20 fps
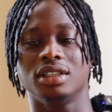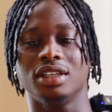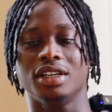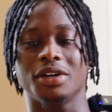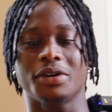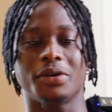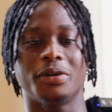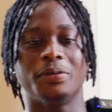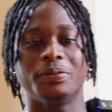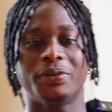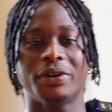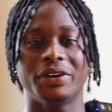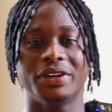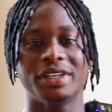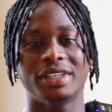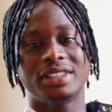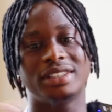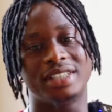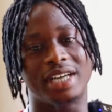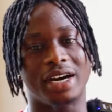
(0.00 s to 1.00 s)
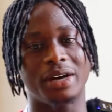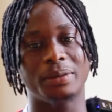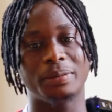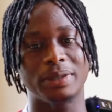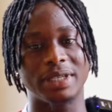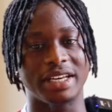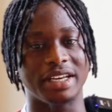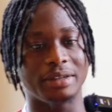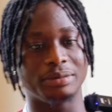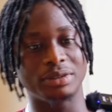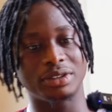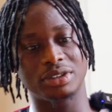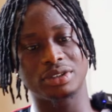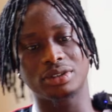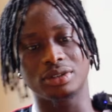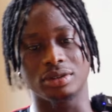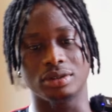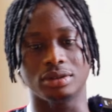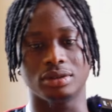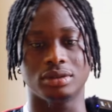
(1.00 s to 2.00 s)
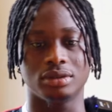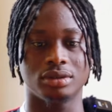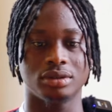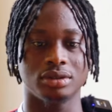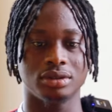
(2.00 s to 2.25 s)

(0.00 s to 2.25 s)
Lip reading: Yeah, comparing that games to